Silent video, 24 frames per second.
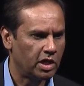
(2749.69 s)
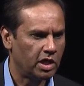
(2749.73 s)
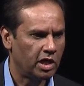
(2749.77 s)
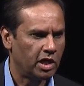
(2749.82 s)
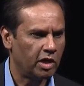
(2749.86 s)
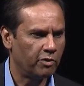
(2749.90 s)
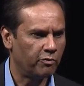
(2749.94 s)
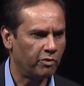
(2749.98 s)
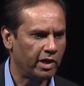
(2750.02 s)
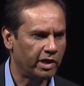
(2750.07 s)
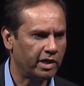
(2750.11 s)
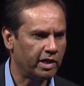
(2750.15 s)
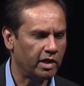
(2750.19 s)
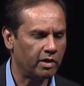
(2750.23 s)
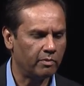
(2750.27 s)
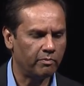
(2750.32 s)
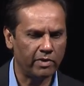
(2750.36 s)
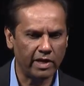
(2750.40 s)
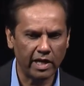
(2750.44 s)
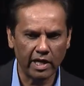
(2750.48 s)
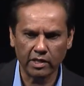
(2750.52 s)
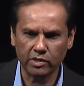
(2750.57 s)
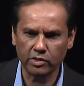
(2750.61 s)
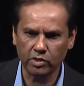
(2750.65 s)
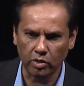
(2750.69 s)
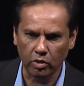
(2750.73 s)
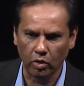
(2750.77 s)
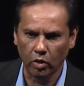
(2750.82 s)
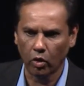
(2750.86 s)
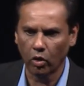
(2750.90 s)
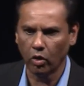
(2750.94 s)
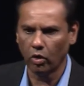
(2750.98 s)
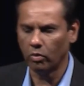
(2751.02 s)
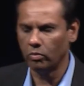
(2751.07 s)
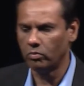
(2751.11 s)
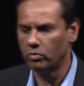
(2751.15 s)
If I can pass a
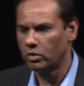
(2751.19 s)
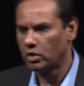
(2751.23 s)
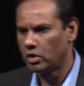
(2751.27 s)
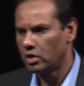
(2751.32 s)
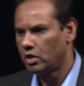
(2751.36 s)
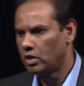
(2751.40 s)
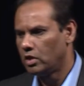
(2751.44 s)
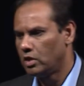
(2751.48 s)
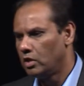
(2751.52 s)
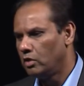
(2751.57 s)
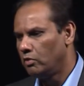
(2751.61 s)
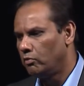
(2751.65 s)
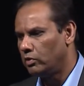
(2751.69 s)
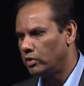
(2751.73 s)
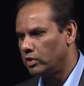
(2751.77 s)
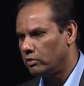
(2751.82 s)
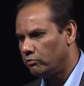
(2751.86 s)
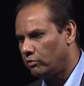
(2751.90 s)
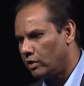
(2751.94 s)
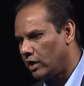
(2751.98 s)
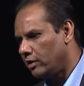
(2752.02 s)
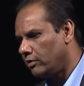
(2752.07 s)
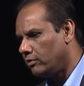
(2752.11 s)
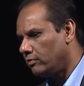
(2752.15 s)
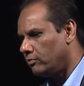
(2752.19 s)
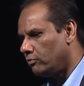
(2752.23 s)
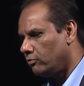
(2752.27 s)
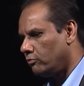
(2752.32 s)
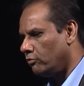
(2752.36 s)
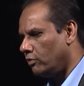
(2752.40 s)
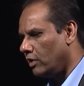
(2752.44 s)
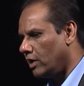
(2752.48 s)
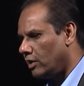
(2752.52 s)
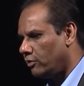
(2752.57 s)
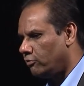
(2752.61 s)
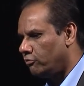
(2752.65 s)
home with a
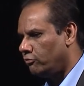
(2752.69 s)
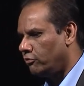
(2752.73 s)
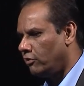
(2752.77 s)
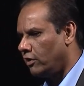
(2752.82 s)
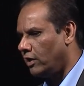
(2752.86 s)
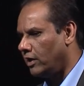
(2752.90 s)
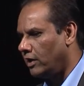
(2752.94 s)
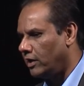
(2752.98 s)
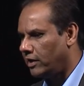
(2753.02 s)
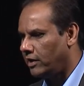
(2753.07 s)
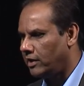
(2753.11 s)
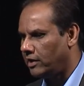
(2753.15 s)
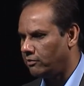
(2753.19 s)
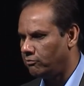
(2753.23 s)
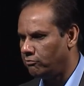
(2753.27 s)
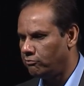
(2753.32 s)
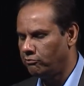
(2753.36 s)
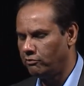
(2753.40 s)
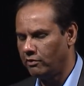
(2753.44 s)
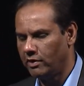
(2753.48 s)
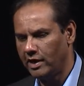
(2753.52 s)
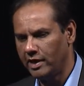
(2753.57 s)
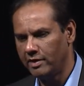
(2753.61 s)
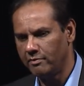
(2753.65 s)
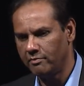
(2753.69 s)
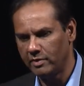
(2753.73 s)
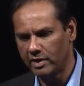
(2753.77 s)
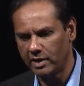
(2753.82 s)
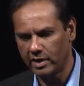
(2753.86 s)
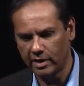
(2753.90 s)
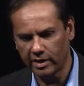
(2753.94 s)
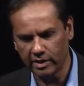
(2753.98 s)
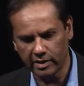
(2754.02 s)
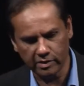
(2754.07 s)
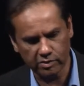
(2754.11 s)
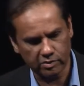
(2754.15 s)
Wi-Fi,
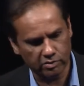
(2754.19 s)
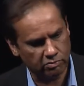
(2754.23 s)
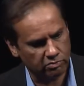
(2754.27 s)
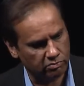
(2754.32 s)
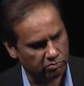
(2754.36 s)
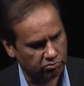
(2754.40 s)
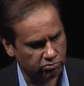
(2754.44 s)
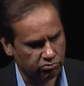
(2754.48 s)
WiMAX,